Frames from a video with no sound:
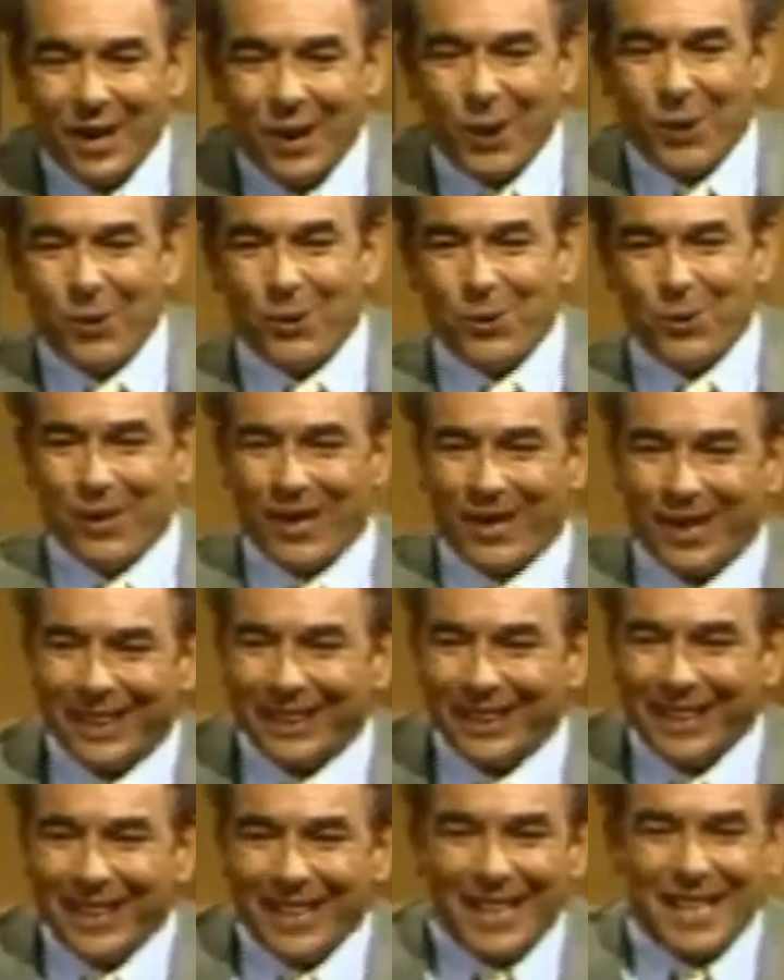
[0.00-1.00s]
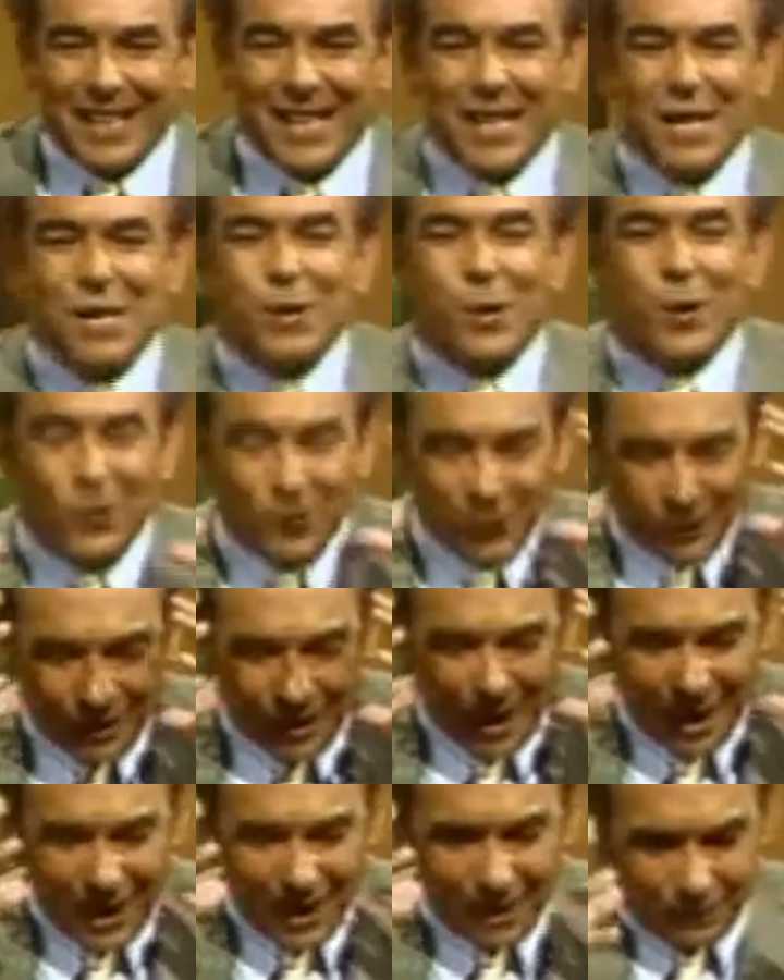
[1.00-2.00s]
who his whole
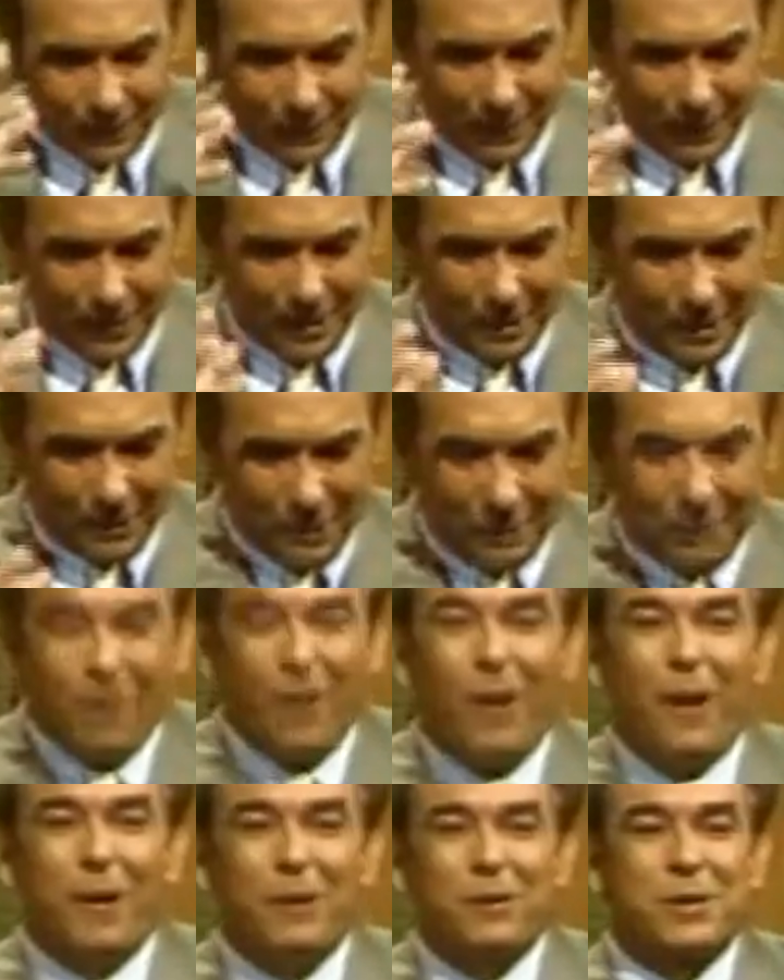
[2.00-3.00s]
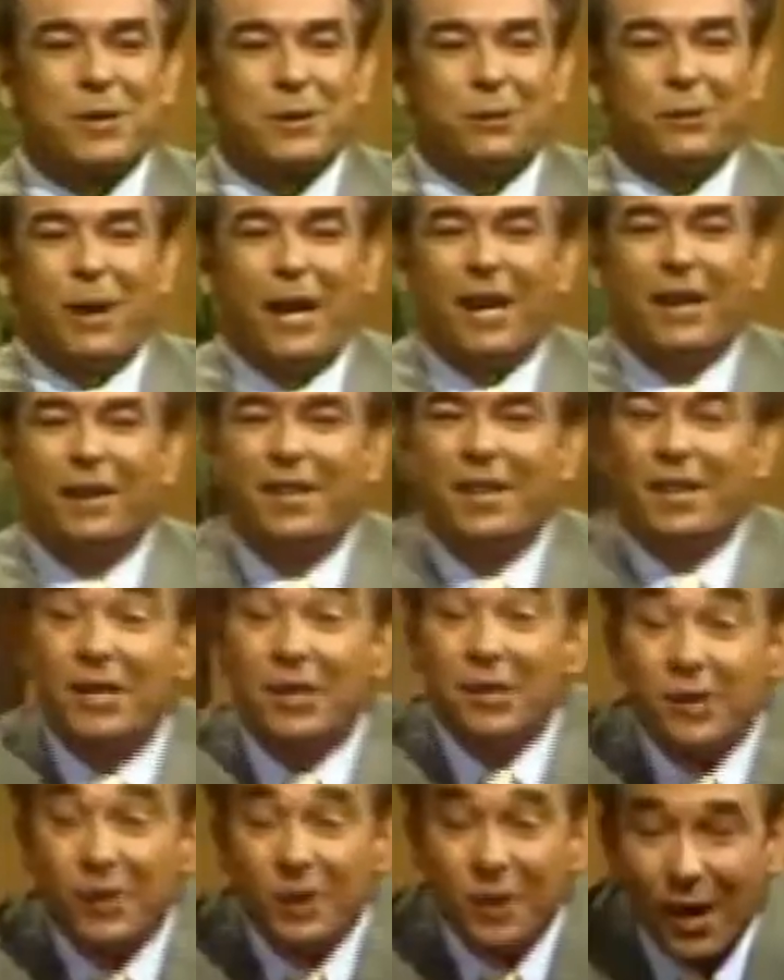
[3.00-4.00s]
life revolves around
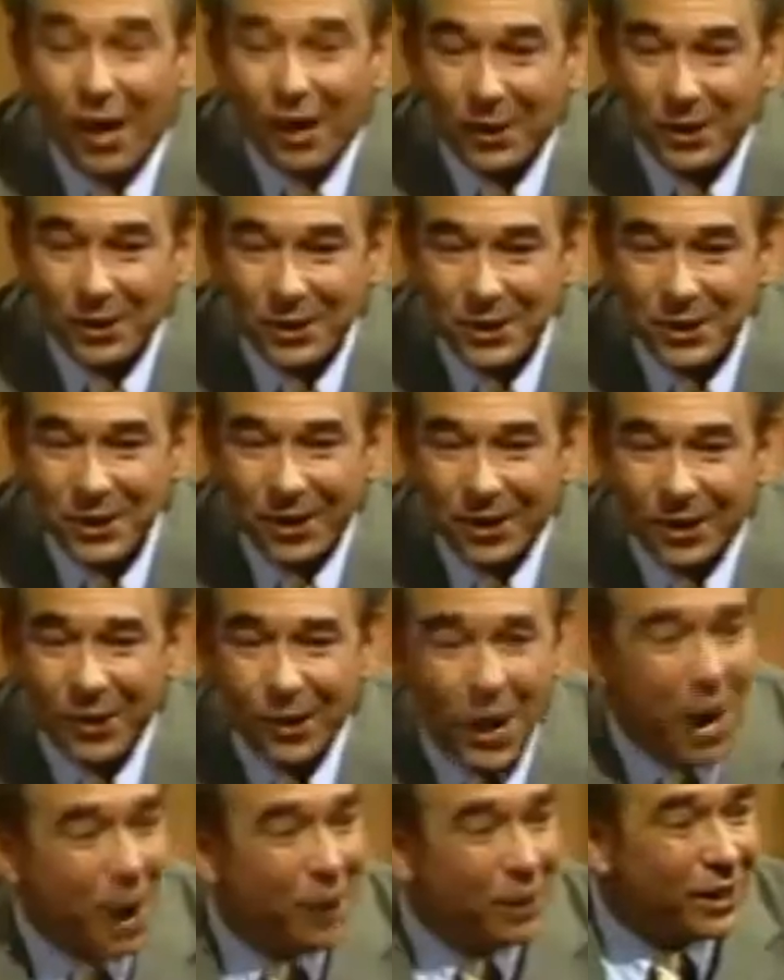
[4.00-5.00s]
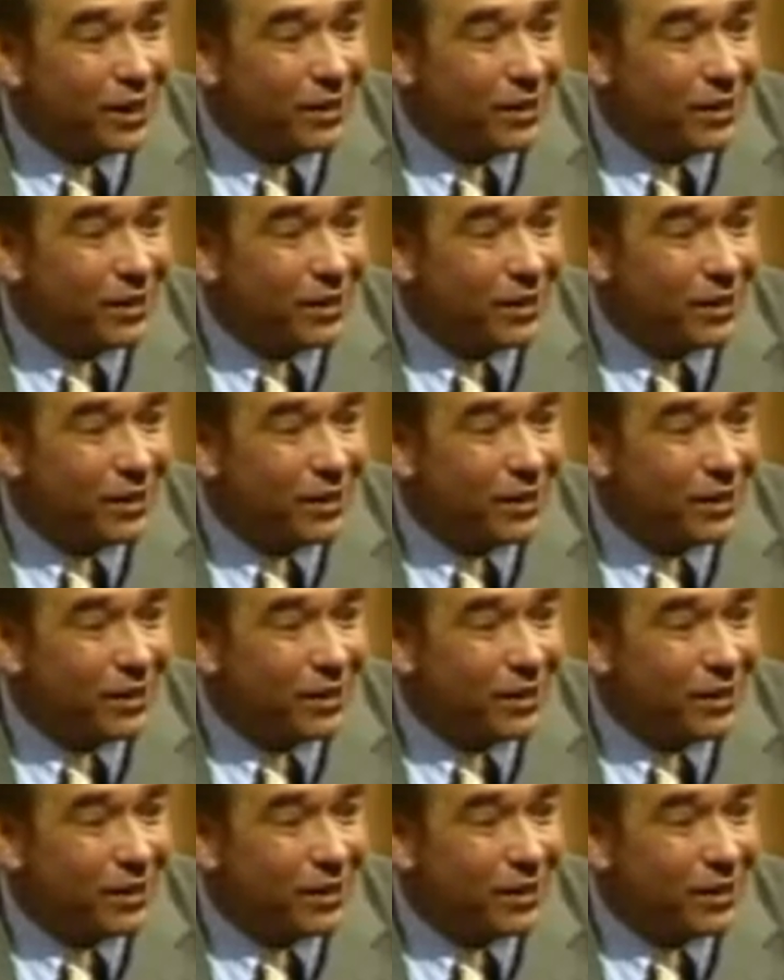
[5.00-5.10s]
his daughters. Oh, how he